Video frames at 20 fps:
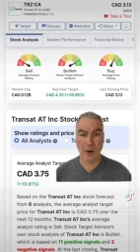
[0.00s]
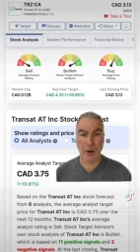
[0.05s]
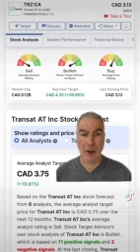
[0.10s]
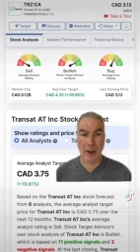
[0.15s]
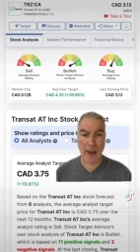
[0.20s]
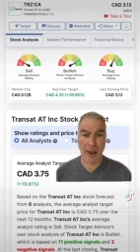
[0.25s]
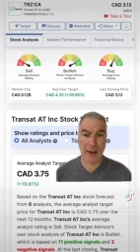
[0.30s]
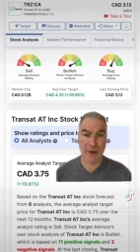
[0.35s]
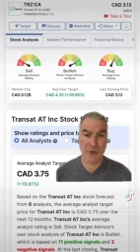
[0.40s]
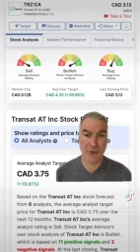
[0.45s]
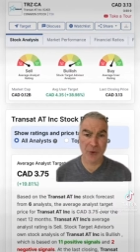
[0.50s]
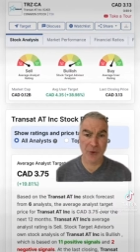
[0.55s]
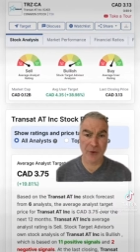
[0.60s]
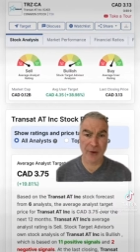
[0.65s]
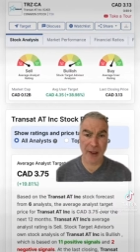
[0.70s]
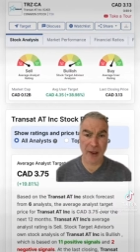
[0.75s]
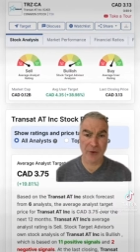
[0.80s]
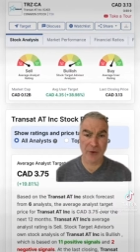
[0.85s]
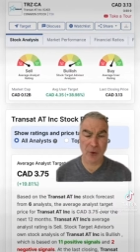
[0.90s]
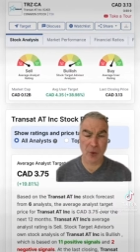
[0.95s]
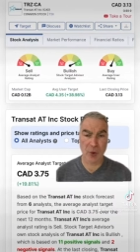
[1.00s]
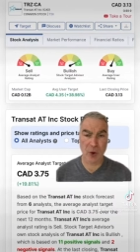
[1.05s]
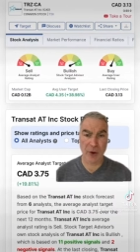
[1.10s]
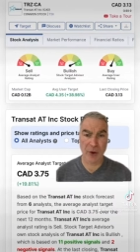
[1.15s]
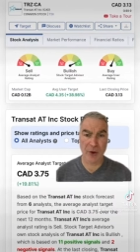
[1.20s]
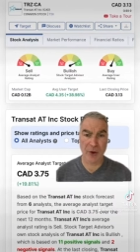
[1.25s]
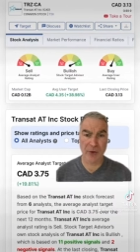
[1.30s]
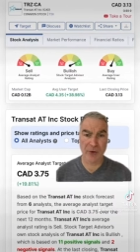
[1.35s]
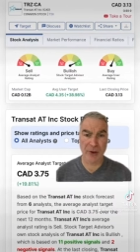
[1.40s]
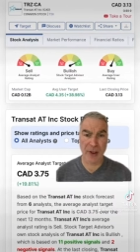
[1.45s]
and 2,000
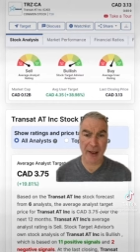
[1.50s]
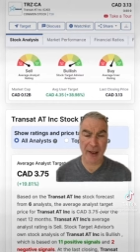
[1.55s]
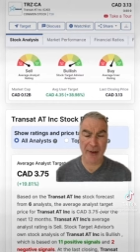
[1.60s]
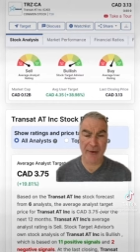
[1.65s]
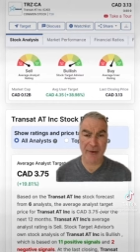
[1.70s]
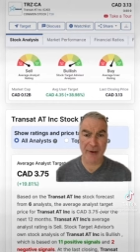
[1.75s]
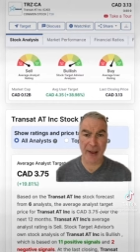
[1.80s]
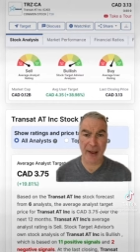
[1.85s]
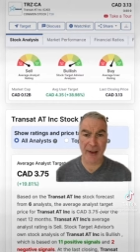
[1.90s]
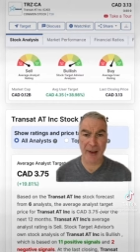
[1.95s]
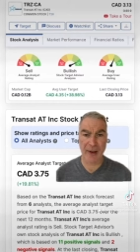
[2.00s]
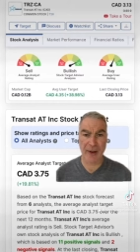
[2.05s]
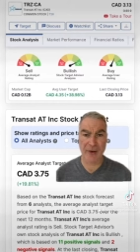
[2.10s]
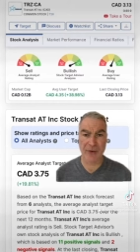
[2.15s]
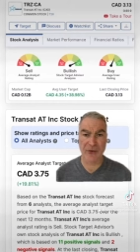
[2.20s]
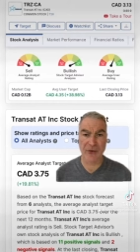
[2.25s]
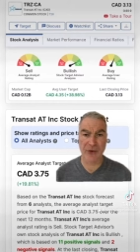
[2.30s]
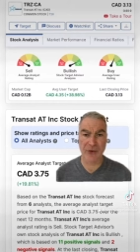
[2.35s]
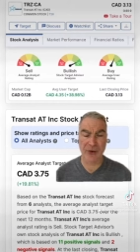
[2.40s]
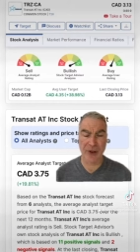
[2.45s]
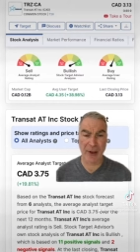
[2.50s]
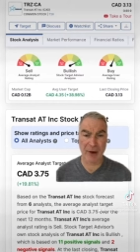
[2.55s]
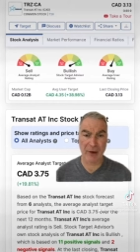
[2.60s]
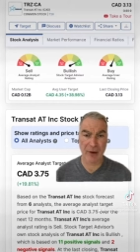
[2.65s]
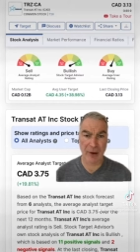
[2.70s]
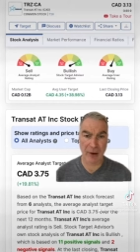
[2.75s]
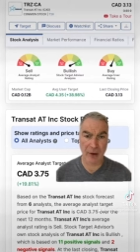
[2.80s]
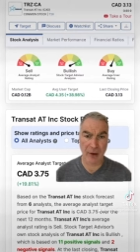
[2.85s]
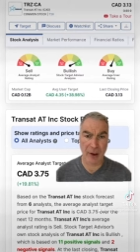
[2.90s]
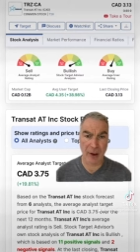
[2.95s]
workers at Canada's discount
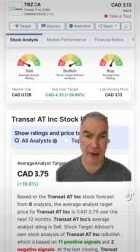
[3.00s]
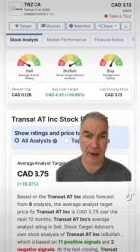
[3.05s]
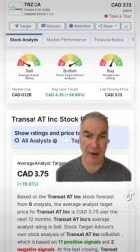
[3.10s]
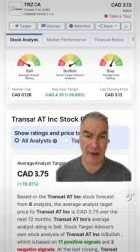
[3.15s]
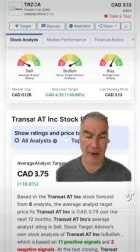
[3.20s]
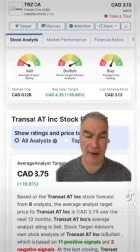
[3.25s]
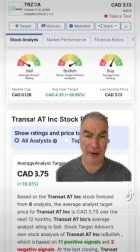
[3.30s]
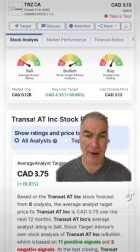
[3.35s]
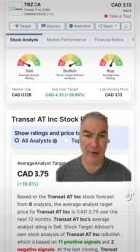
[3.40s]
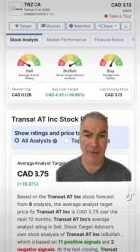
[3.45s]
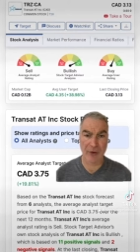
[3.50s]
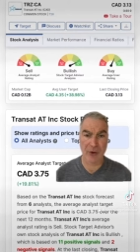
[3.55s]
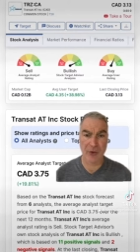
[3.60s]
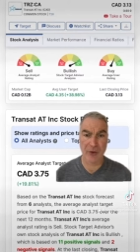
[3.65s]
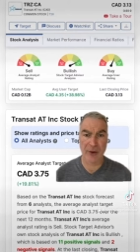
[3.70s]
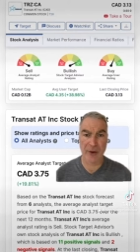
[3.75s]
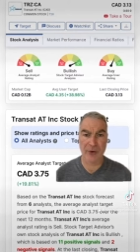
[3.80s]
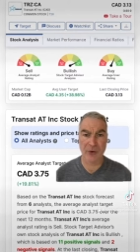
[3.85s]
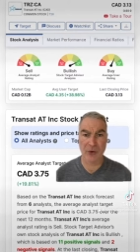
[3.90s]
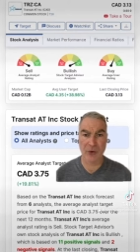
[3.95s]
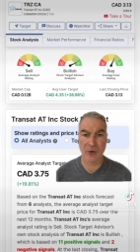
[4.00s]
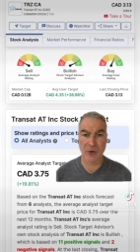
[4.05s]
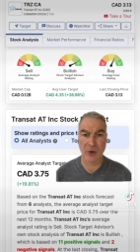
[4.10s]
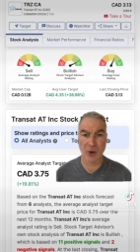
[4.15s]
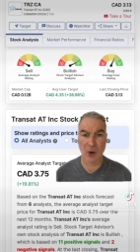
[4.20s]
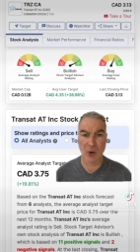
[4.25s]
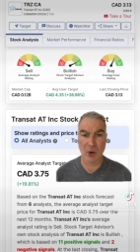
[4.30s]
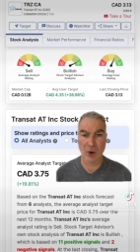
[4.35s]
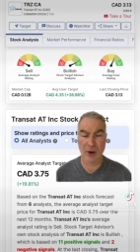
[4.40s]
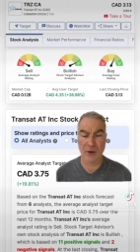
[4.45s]
airline have agreed to
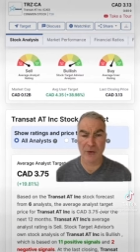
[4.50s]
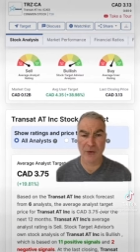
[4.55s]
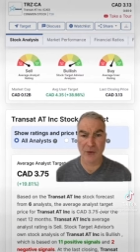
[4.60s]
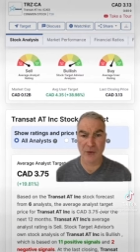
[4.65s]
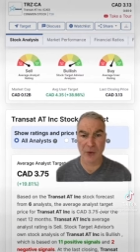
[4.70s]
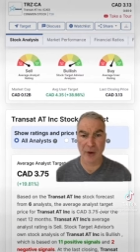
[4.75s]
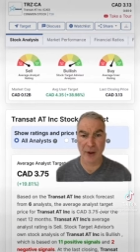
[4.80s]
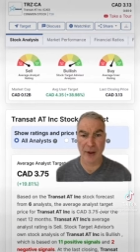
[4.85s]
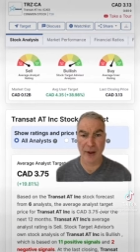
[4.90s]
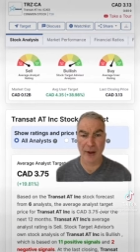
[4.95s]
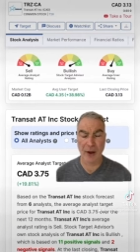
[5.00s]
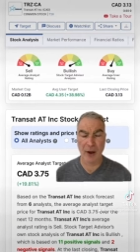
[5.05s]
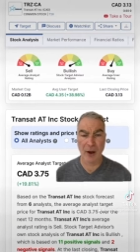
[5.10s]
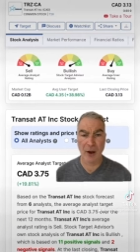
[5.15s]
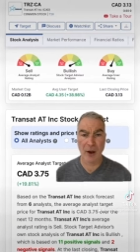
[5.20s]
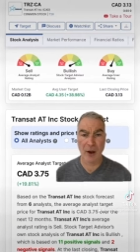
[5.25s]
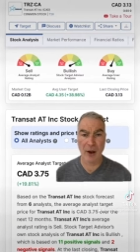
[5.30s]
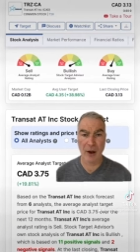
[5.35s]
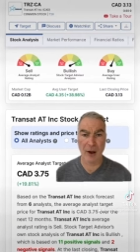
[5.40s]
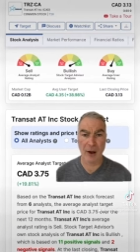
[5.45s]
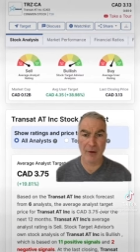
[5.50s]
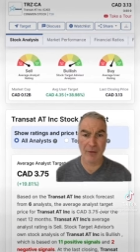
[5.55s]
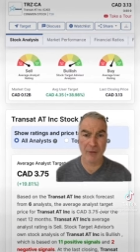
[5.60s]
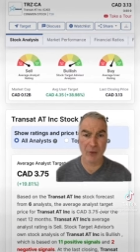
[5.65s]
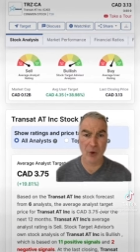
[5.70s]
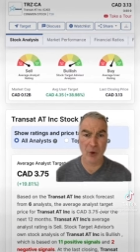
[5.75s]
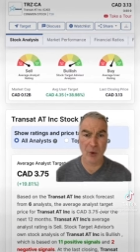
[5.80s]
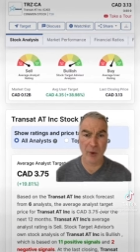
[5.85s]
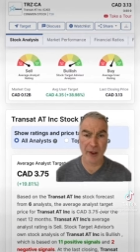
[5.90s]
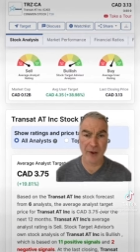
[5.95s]
go on strike uh,
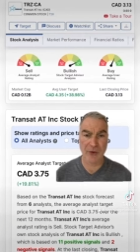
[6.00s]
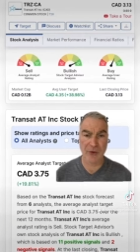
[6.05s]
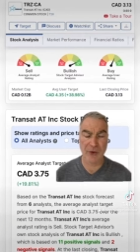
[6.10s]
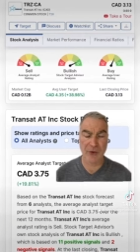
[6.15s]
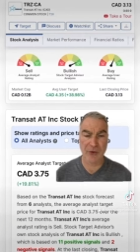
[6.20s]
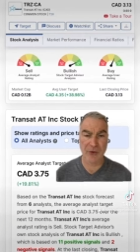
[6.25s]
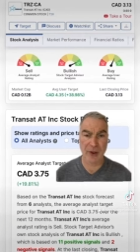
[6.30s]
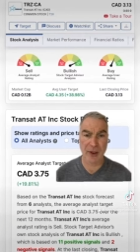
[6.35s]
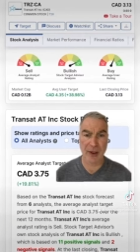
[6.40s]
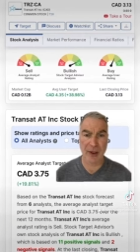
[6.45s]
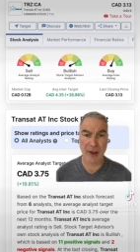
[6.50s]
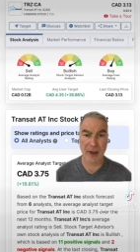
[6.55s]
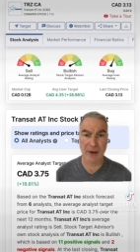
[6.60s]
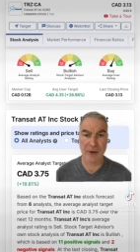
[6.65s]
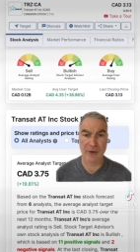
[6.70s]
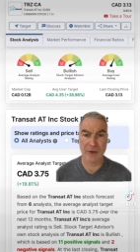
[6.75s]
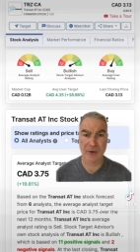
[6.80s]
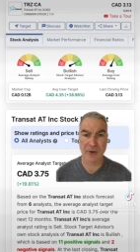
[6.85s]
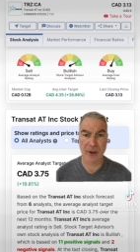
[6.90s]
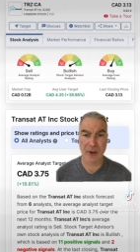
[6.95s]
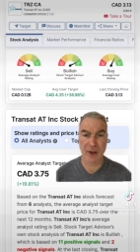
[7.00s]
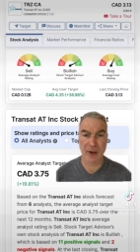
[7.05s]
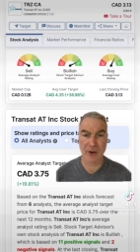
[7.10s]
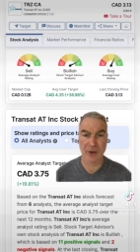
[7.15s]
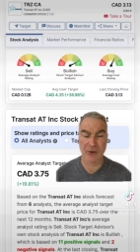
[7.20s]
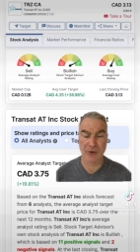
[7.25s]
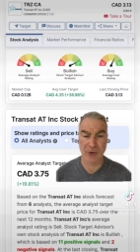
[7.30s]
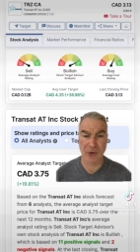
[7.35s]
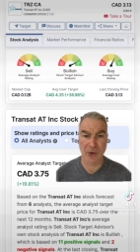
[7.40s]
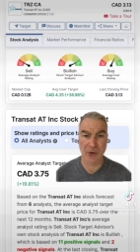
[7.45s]
for wages and uh,
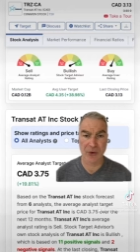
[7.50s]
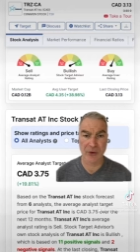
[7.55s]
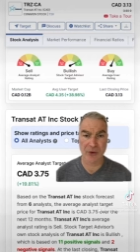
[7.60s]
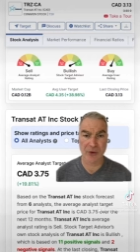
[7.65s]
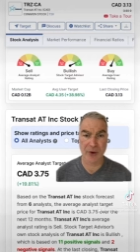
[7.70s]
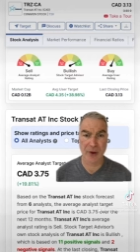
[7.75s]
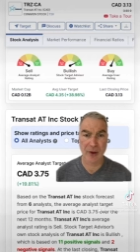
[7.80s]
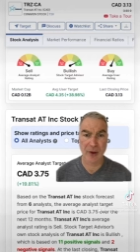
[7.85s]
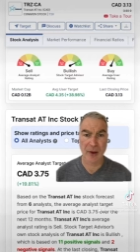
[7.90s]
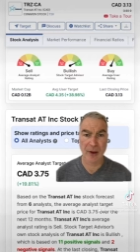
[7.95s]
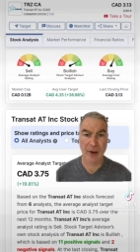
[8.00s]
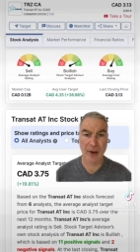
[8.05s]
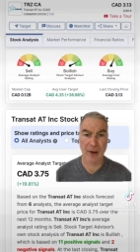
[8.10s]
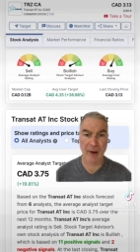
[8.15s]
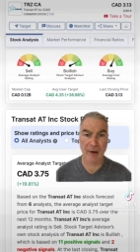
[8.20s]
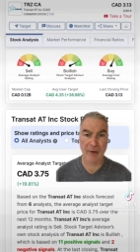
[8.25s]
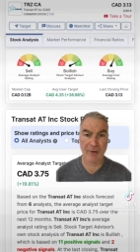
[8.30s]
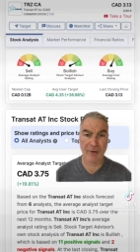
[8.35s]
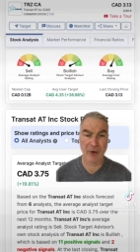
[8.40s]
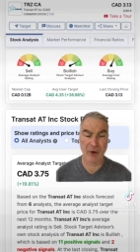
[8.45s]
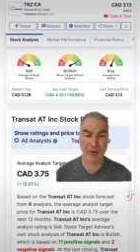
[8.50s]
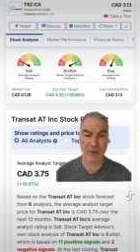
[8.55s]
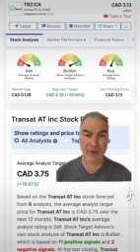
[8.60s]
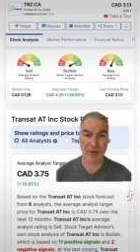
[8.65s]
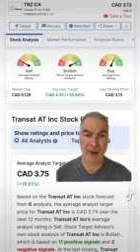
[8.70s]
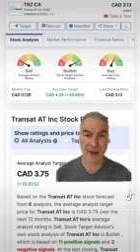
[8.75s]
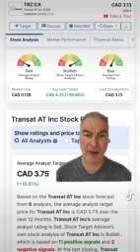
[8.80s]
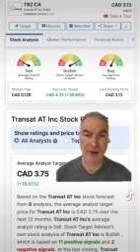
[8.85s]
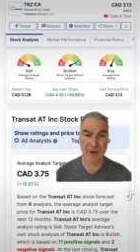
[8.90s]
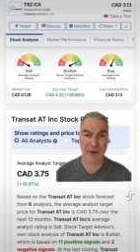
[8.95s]
concerns uh, from
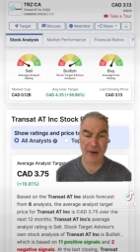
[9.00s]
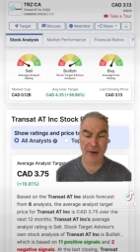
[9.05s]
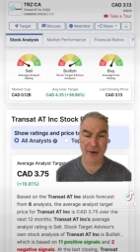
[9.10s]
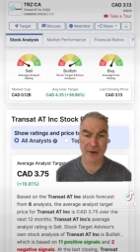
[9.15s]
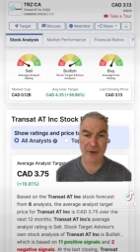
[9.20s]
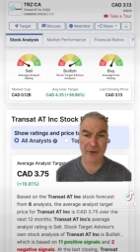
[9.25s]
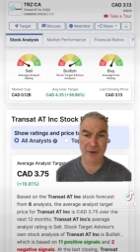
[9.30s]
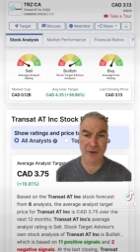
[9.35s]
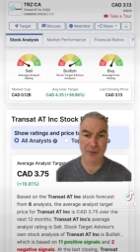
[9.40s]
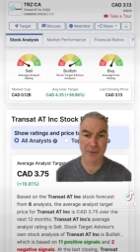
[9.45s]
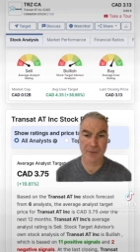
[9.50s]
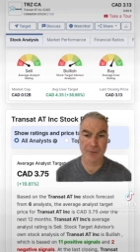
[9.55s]
flight attendants.